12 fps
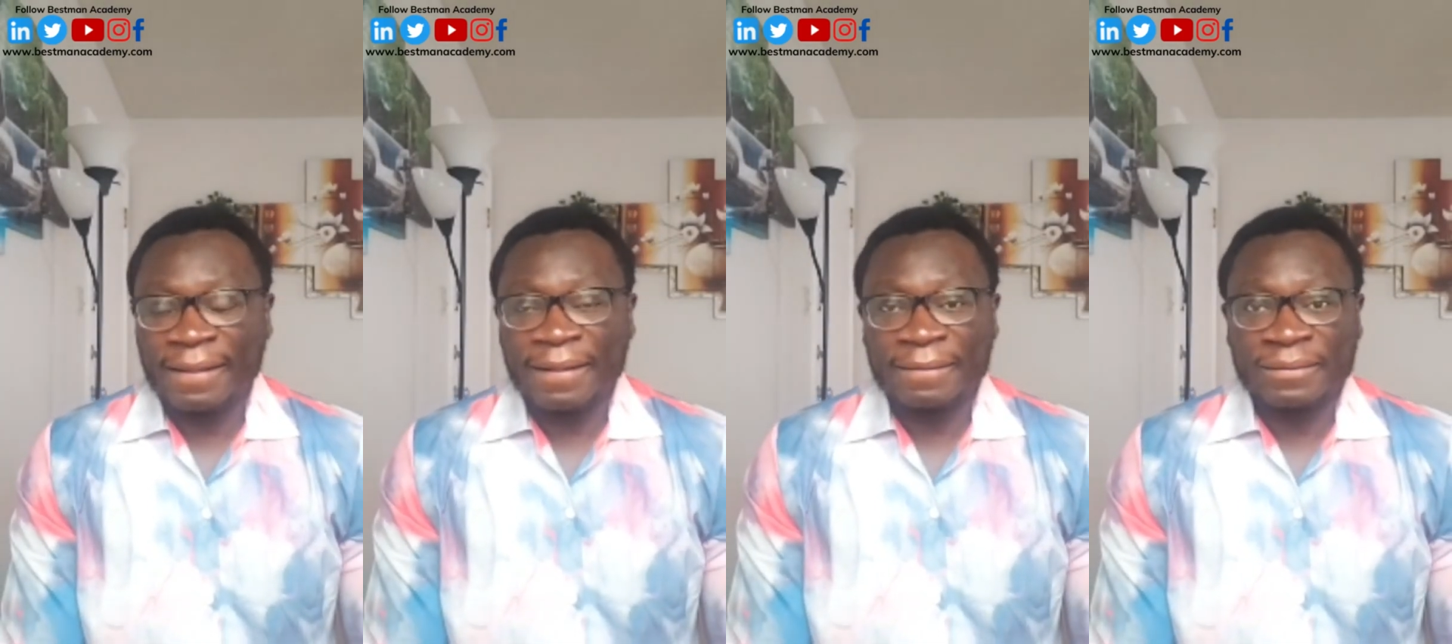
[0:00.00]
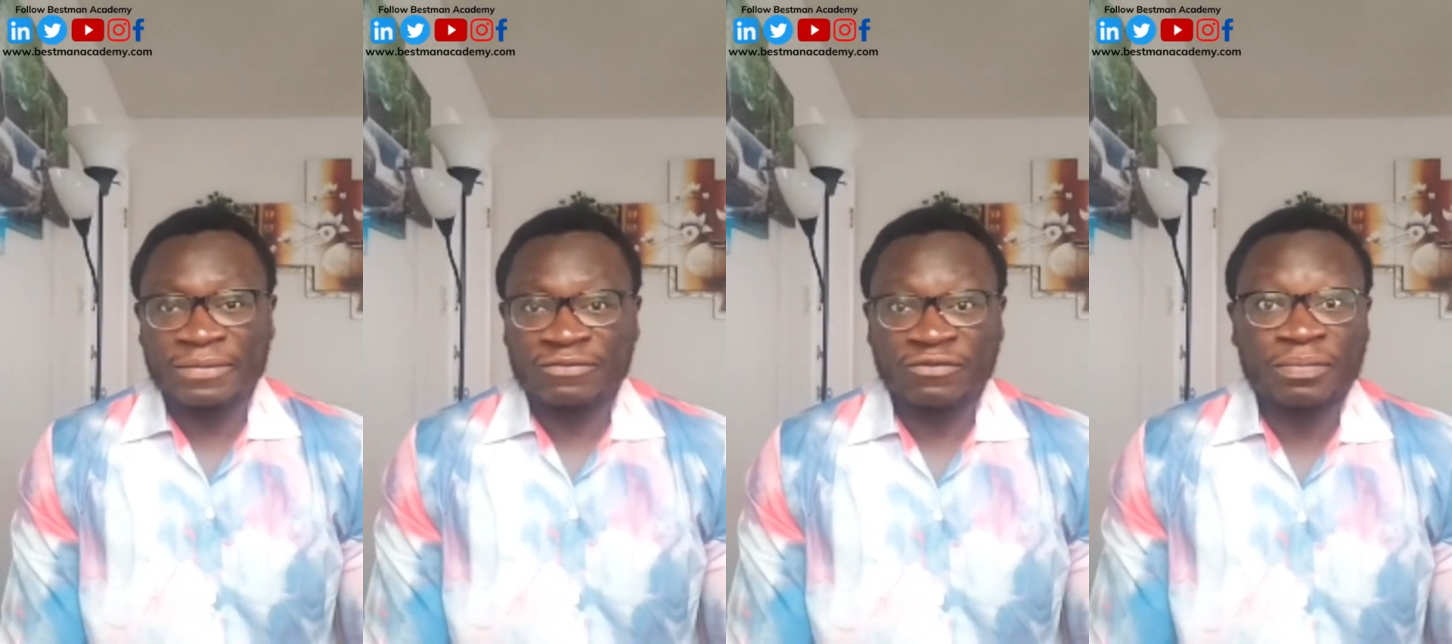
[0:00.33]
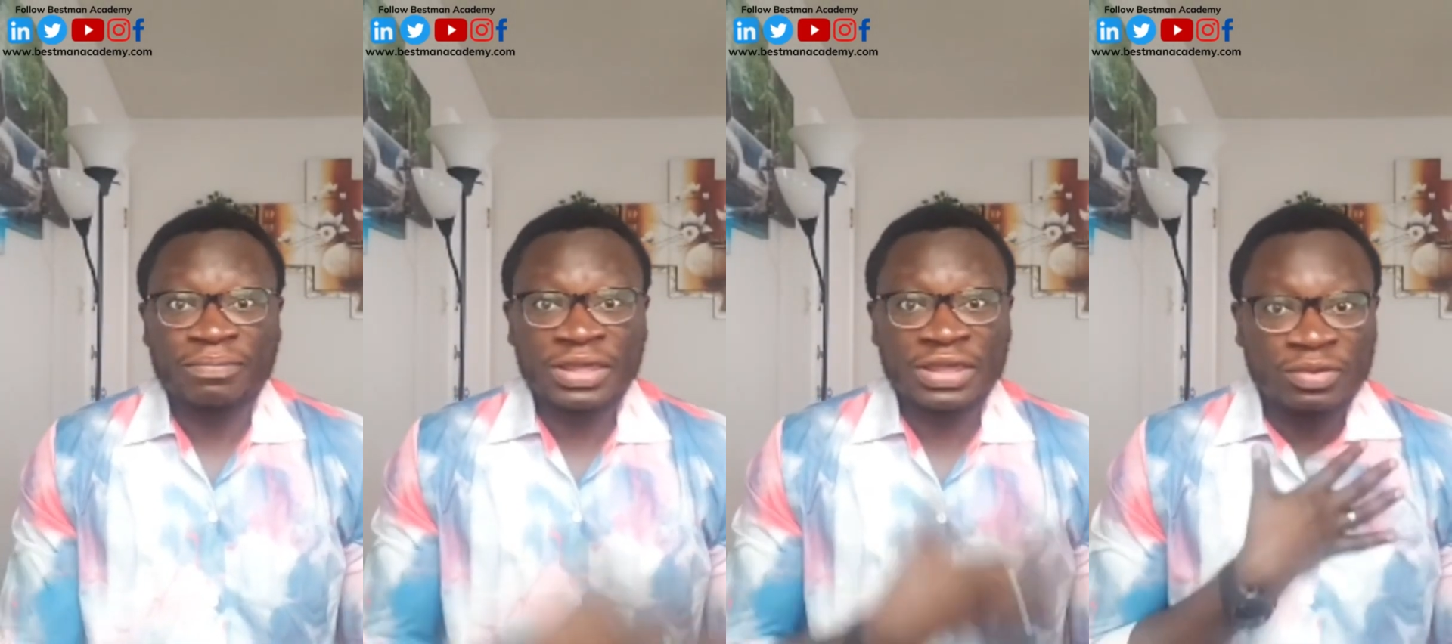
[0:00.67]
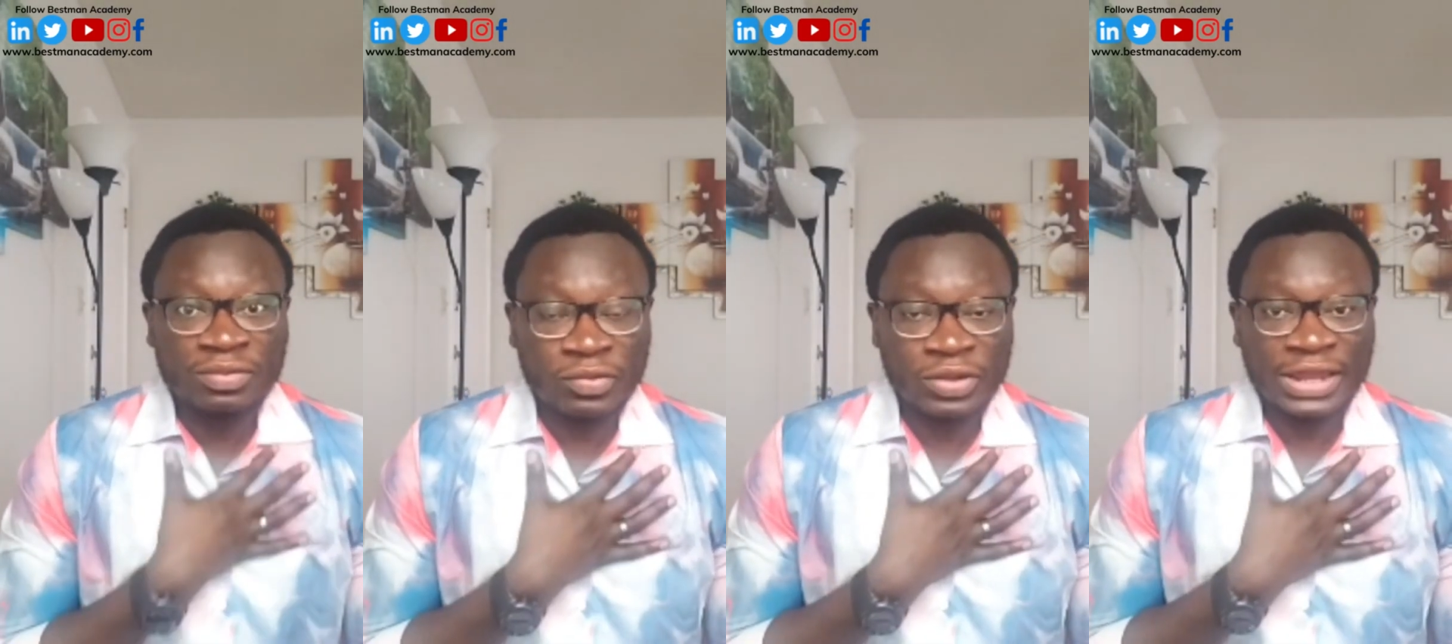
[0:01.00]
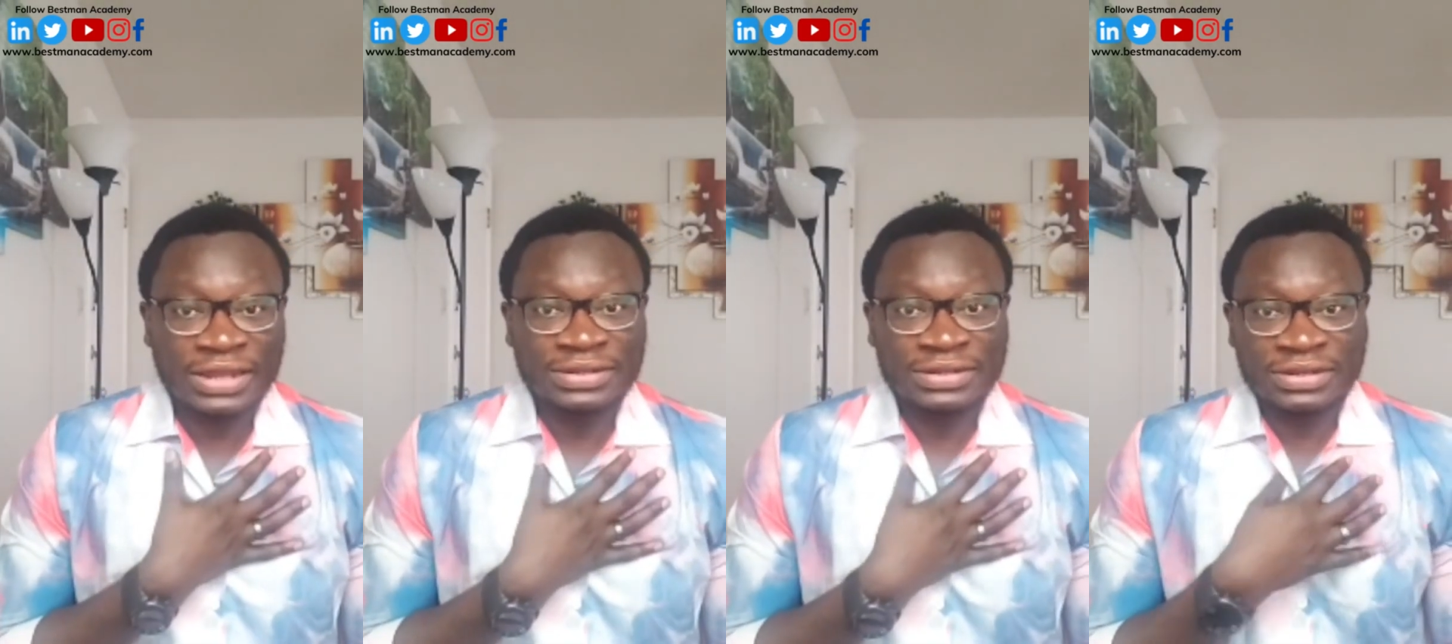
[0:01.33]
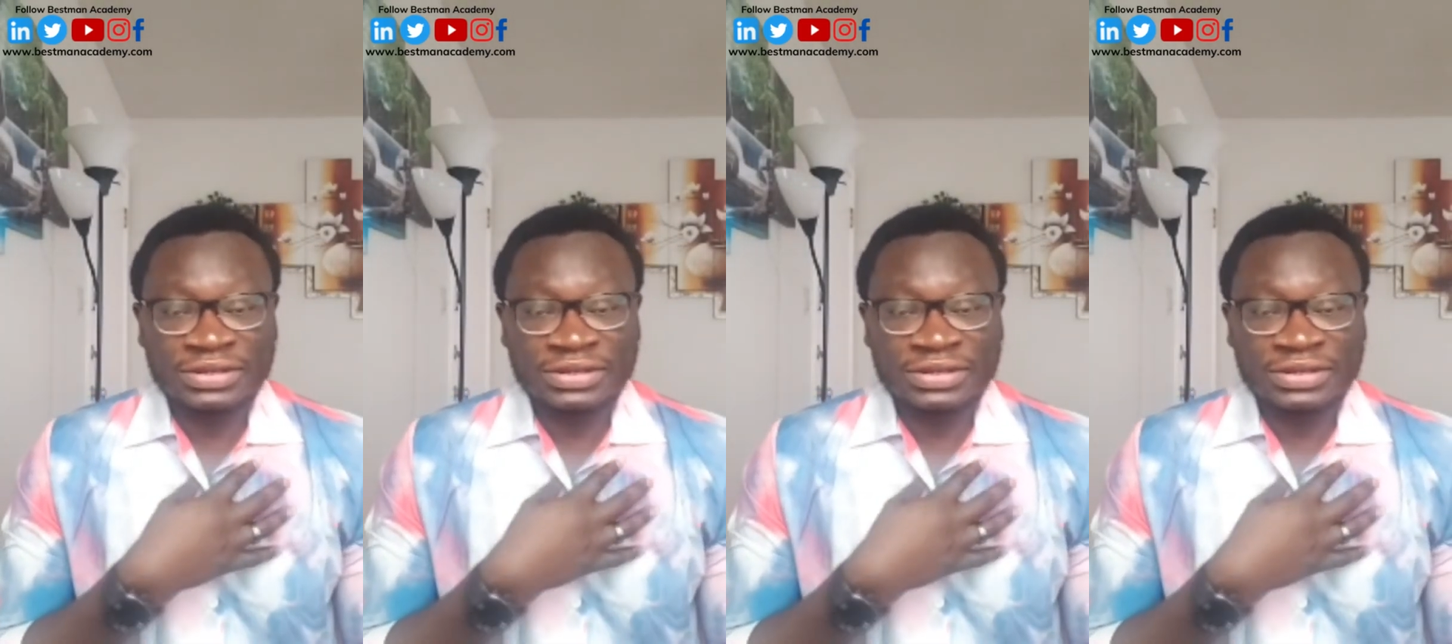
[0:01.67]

Uh, um, for me, what I